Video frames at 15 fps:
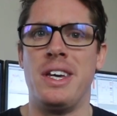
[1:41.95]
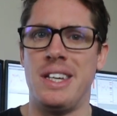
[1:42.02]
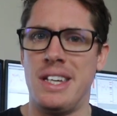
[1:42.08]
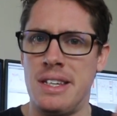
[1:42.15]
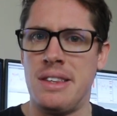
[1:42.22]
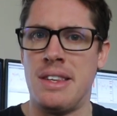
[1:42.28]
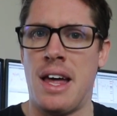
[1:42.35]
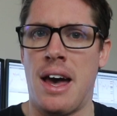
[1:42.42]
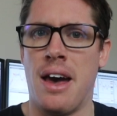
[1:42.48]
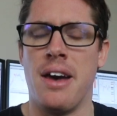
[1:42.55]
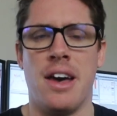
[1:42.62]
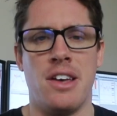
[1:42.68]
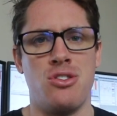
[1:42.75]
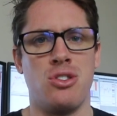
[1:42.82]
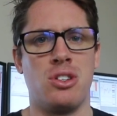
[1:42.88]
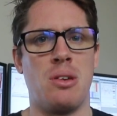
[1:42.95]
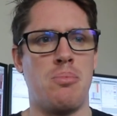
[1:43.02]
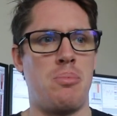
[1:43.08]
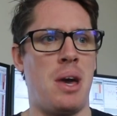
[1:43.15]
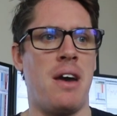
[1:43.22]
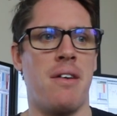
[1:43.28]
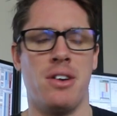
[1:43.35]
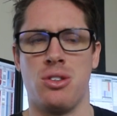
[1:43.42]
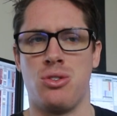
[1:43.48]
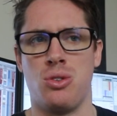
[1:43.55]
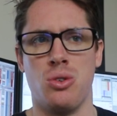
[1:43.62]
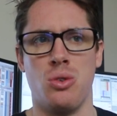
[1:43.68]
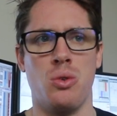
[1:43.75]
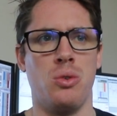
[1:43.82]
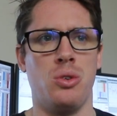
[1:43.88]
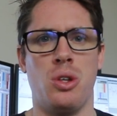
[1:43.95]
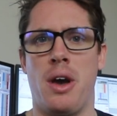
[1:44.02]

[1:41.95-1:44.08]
in that as you compare it to,